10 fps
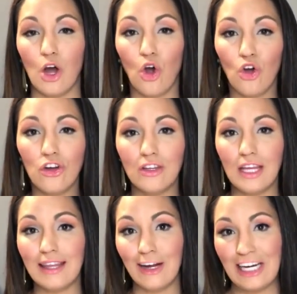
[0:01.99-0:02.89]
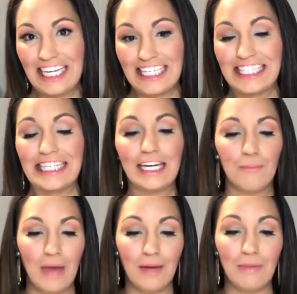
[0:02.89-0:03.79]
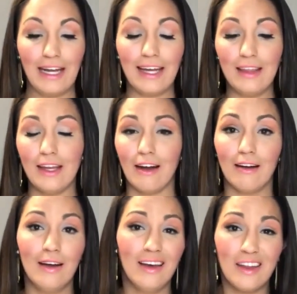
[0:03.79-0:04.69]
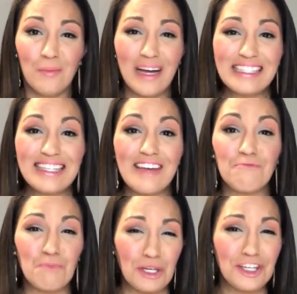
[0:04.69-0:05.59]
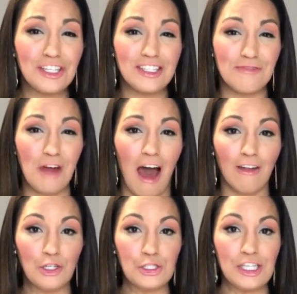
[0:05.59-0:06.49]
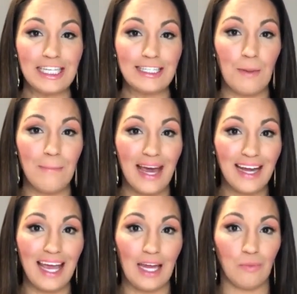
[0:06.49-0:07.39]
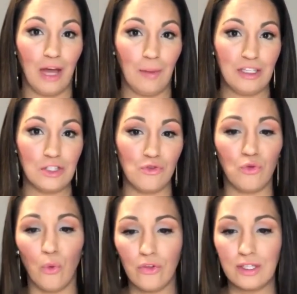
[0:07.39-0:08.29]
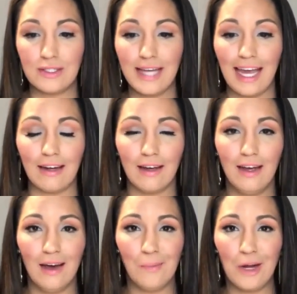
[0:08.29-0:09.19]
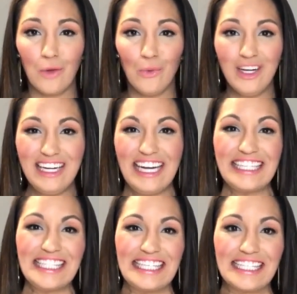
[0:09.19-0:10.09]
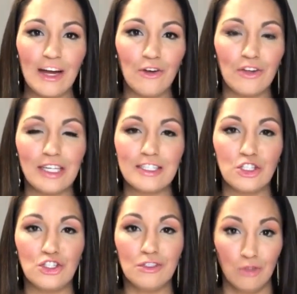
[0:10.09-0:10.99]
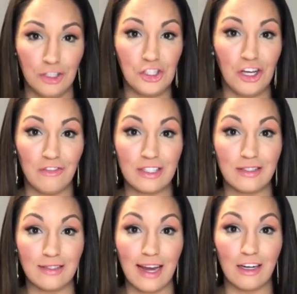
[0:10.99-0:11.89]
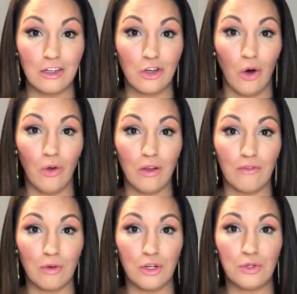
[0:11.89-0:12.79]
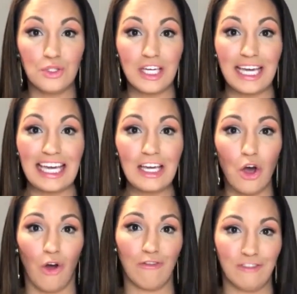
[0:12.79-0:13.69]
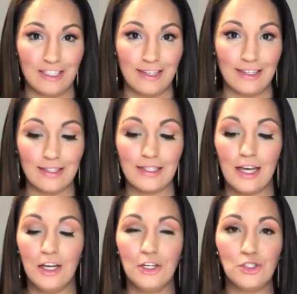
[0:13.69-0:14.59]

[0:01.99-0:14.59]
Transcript: Now, currently, there is an amendment in there that might save millions of dollars in Medicaid payments for the state, but it wouldn't necessarily achieve its stated goal of reducing ER visits.